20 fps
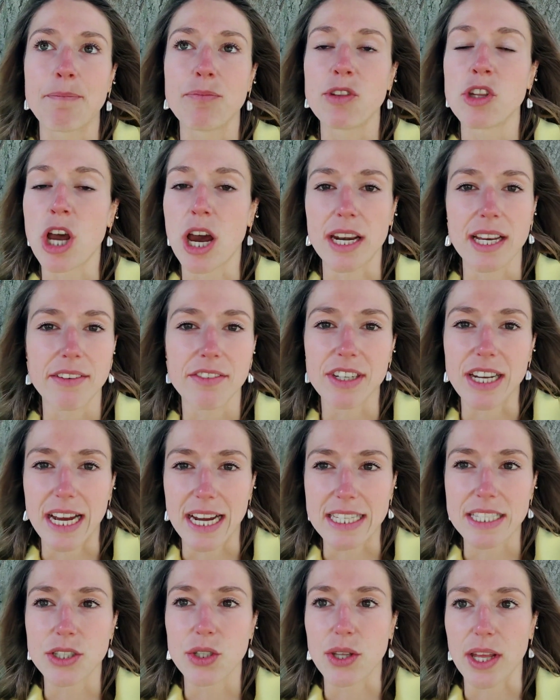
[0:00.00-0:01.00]
not even
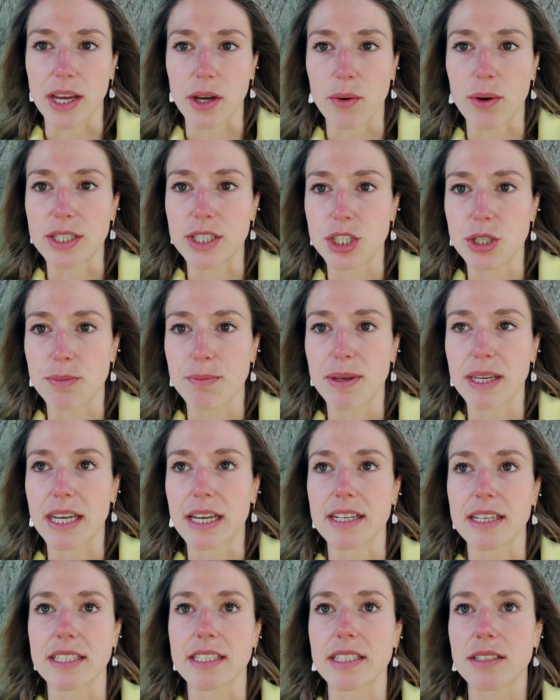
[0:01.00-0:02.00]
answer that question,
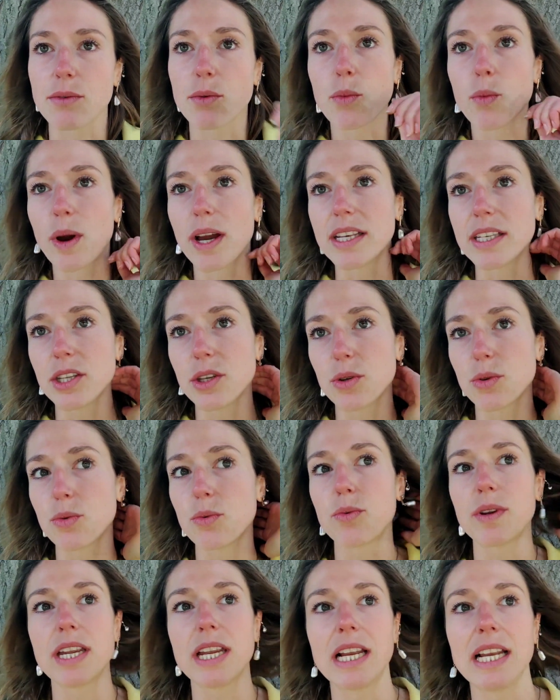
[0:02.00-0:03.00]
because when you
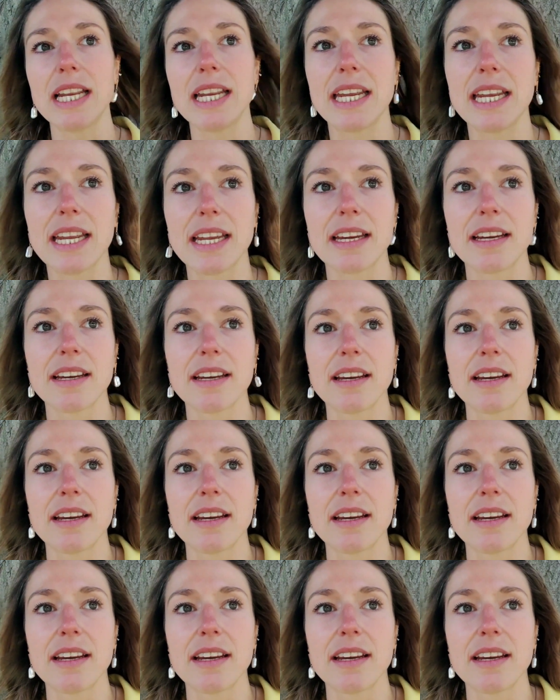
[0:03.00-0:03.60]
really